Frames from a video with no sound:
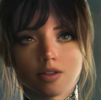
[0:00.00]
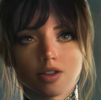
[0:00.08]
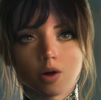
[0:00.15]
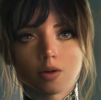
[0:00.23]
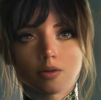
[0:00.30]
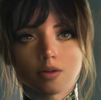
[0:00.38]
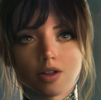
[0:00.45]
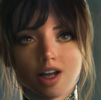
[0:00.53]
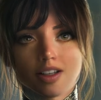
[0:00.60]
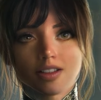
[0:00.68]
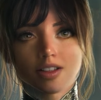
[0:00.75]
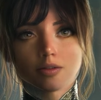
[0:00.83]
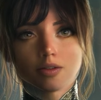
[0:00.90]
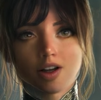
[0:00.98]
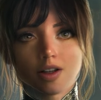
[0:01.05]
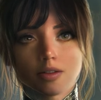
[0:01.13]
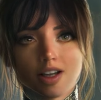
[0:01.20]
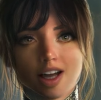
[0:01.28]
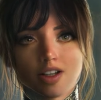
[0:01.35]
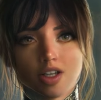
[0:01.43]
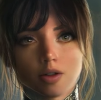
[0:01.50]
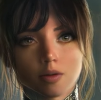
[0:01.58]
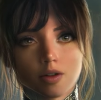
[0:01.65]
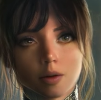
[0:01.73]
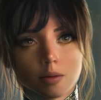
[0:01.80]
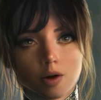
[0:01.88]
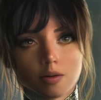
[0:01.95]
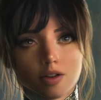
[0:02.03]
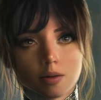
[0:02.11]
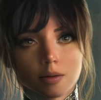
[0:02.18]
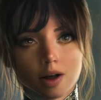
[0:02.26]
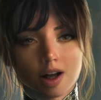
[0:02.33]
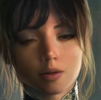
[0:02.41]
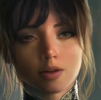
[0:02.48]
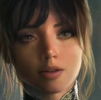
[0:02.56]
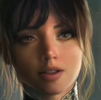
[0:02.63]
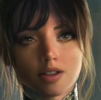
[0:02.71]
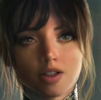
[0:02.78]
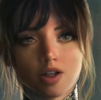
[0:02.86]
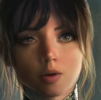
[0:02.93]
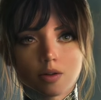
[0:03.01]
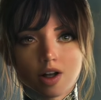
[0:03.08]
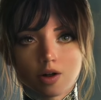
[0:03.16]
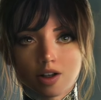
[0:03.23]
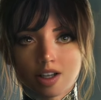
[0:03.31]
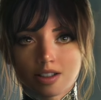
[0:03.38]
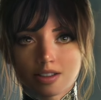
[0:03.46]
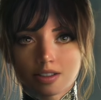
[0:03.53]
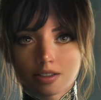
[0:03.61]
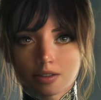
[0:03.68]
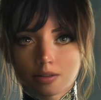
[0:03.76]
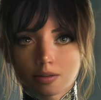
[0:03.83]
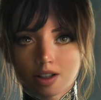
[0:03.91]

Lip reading: Don't forget to define the edges for that perfect pout. So there it is.